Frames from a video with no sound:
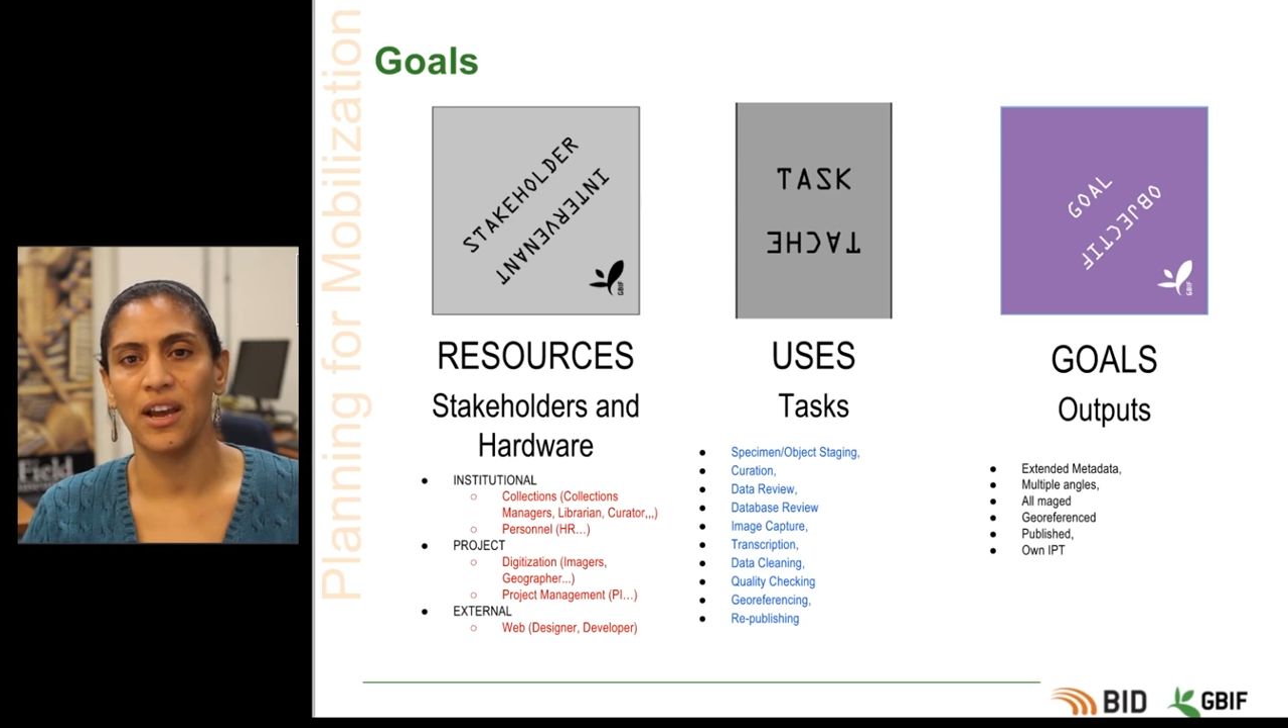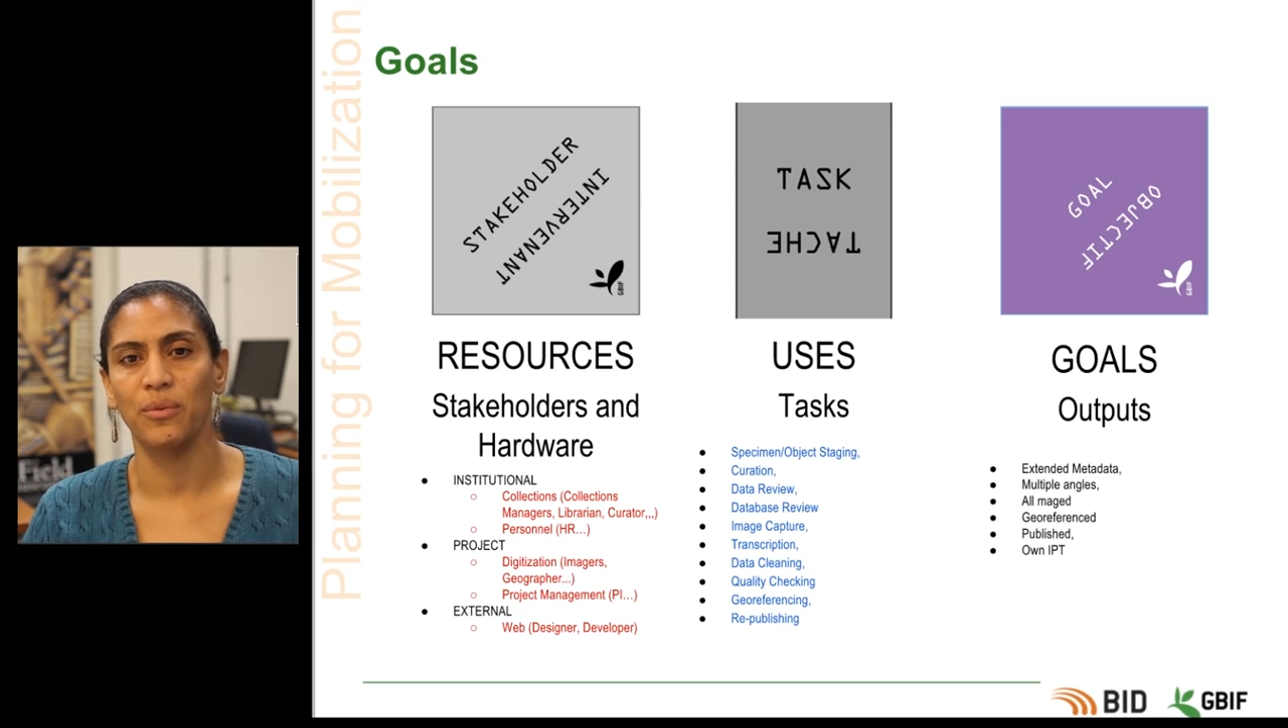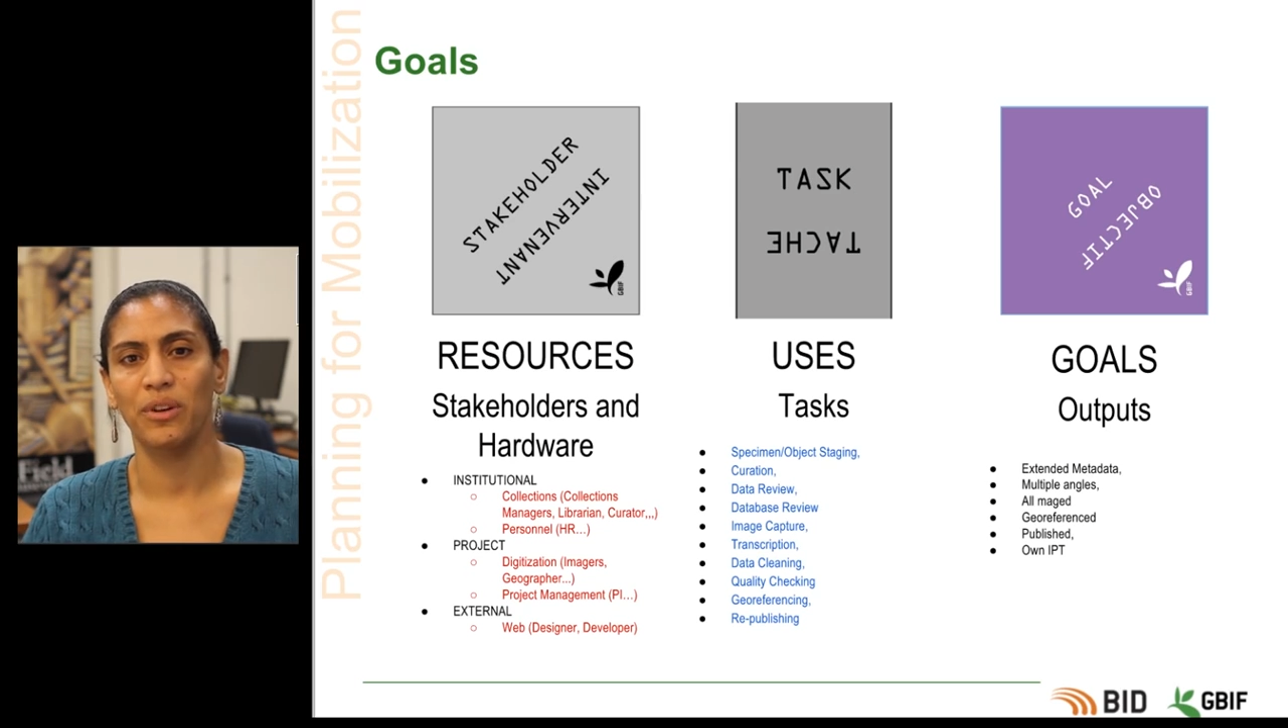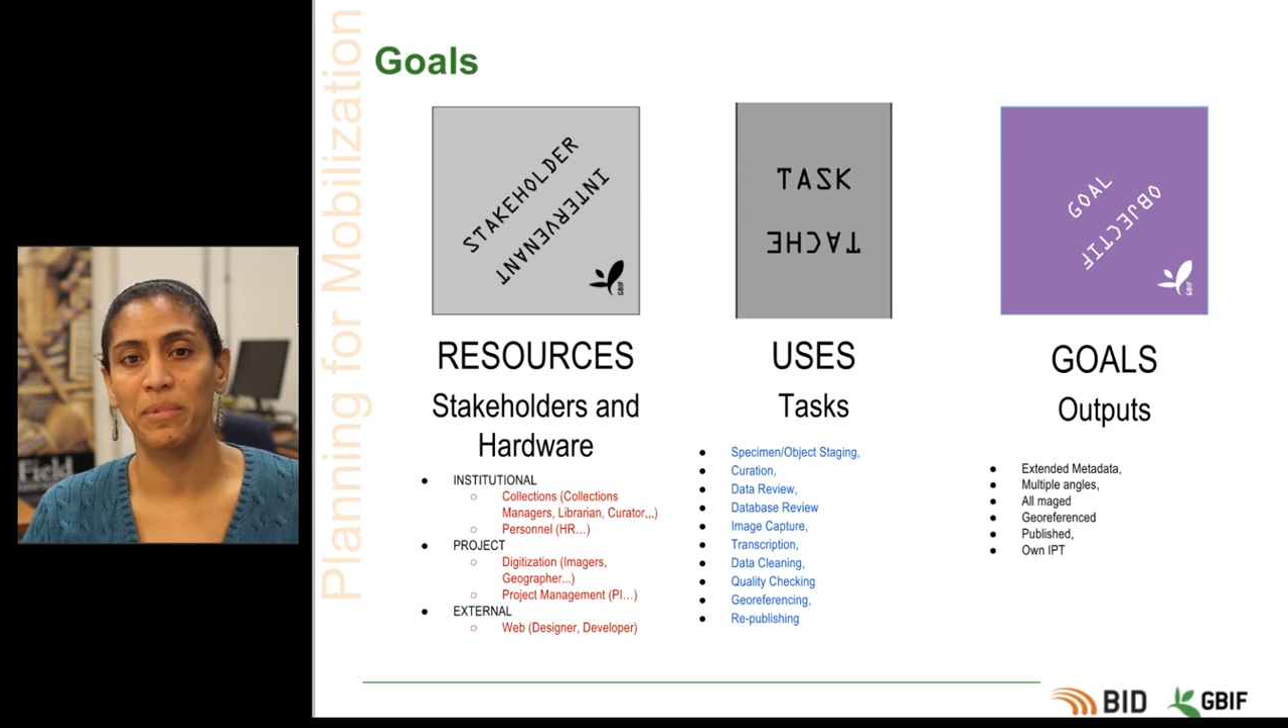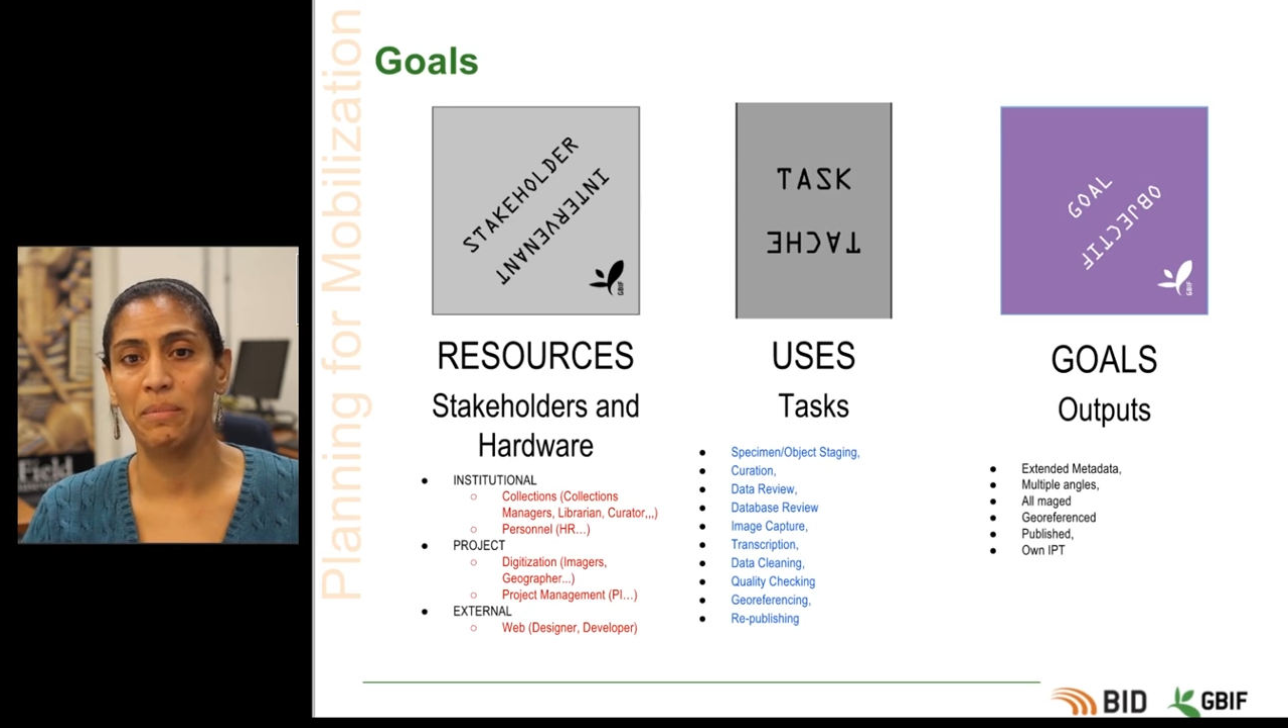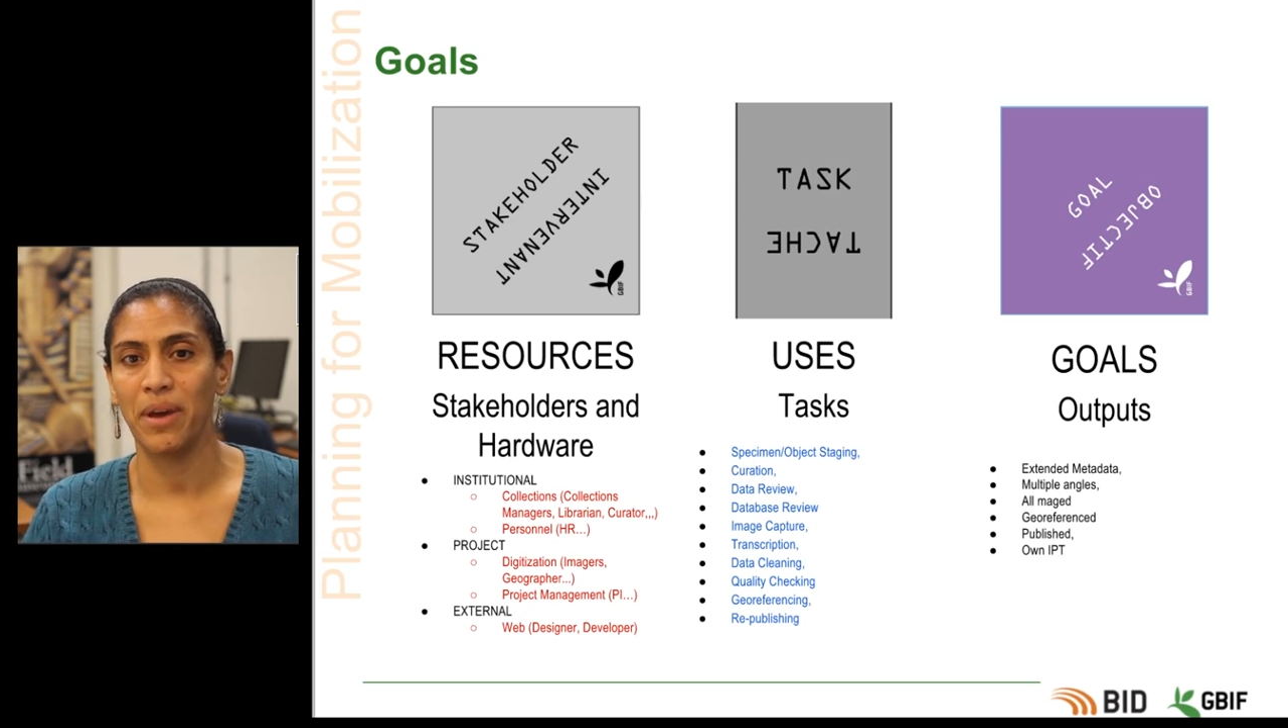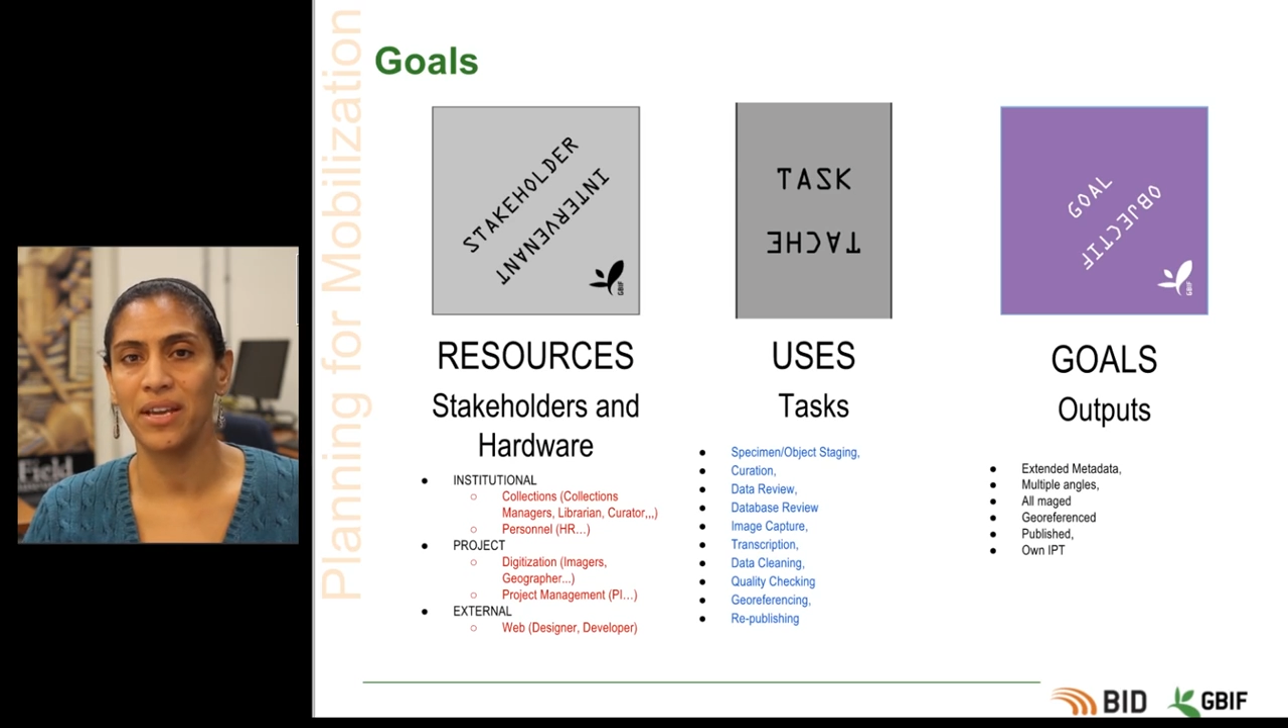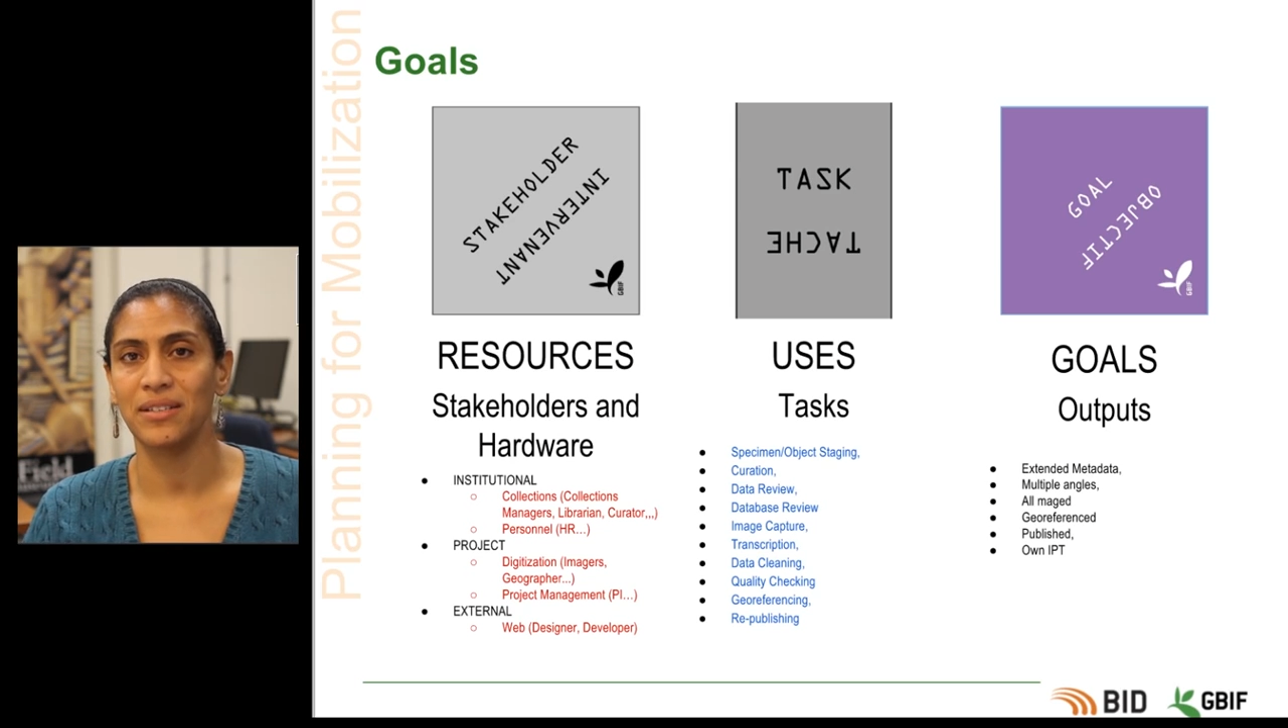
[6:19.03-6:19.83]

will have been based